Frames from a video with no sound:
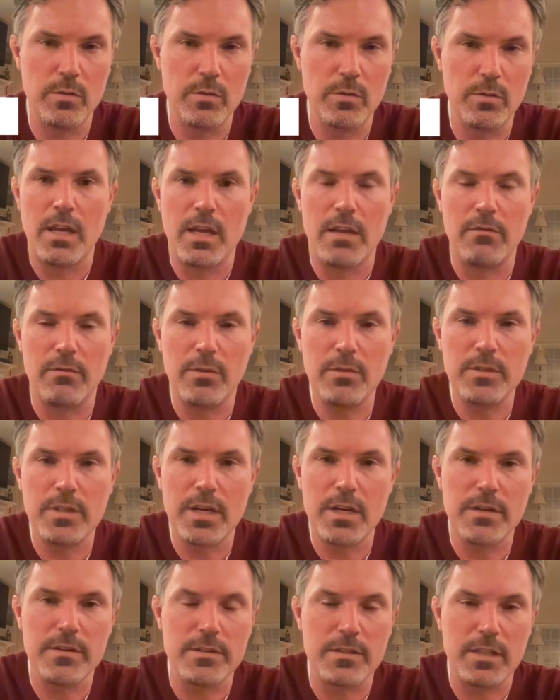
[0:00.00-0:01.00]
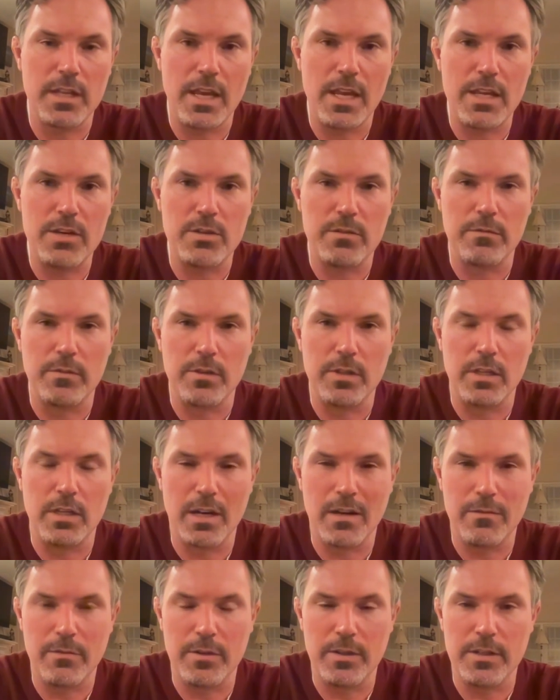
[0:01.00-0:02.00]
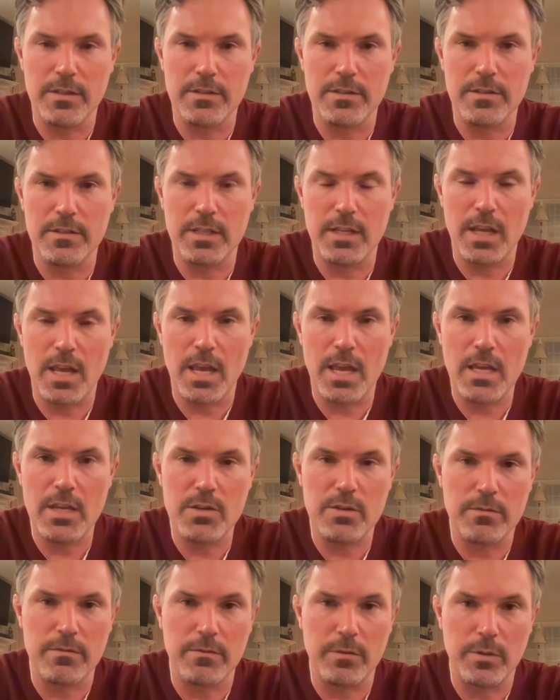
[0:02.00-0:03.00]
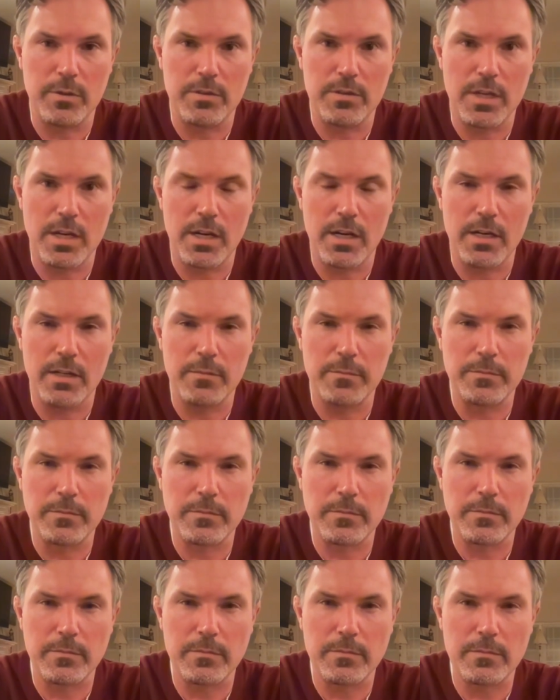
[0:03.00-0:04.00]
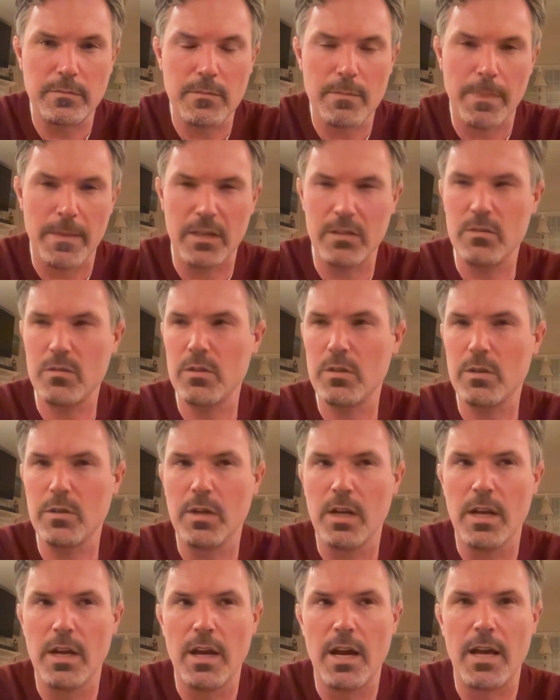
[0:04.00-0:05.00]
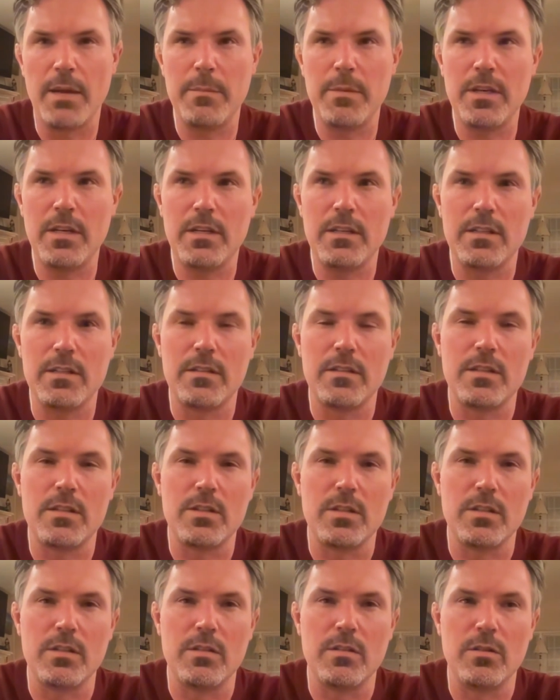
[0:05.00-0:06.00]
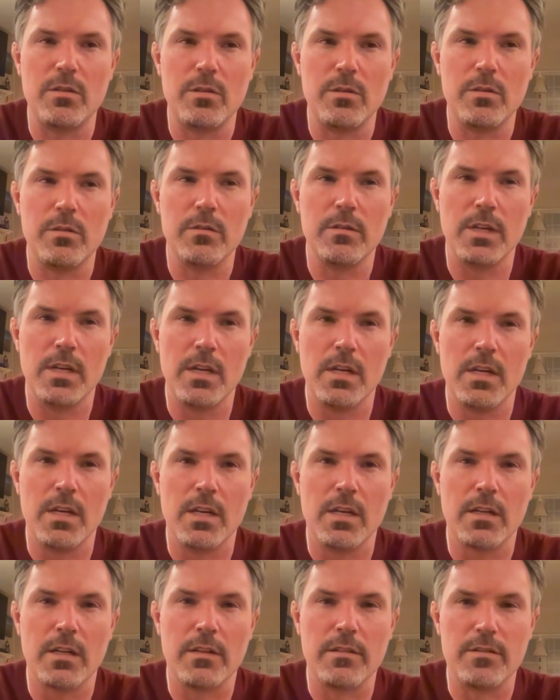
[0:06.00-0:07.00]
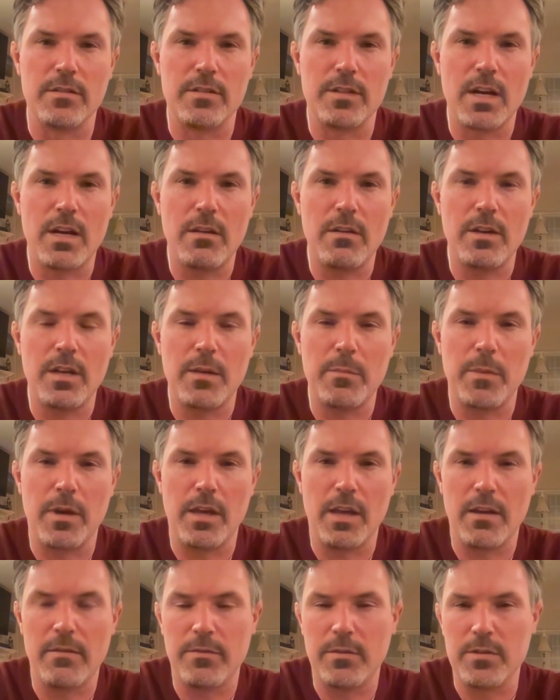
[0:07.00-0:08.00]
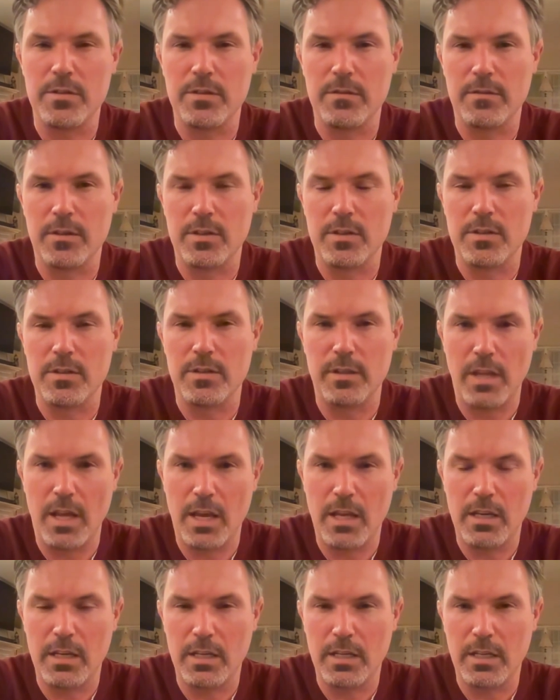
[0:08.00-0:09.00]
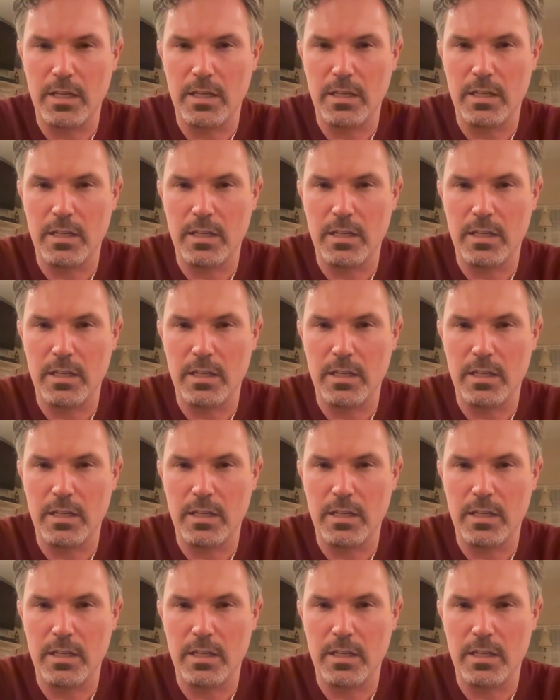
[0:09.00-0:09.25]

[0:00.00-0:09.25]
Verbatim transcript: And Voltaire is the age of governance, it's the age of Voltaire. And so I made a decision to consolidate my efforts of understanding